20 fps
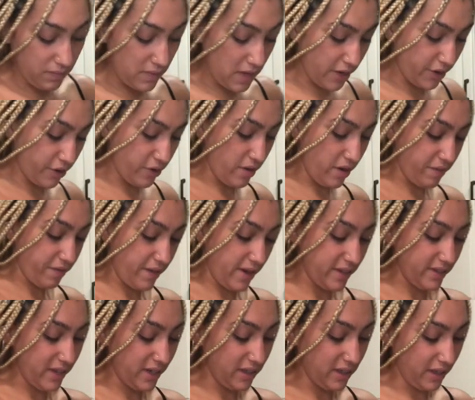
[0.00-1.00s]
I don't know, I
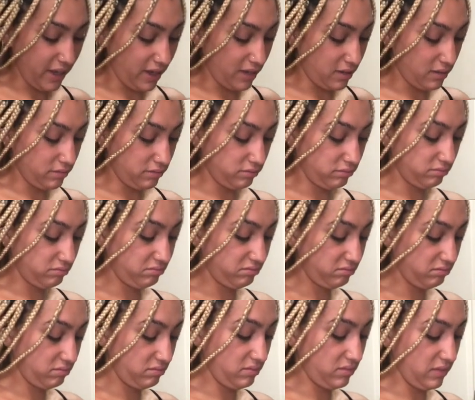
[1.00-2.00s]
find that it like
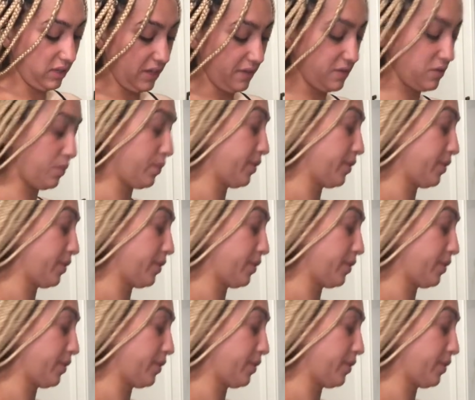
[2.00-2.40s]
leaves a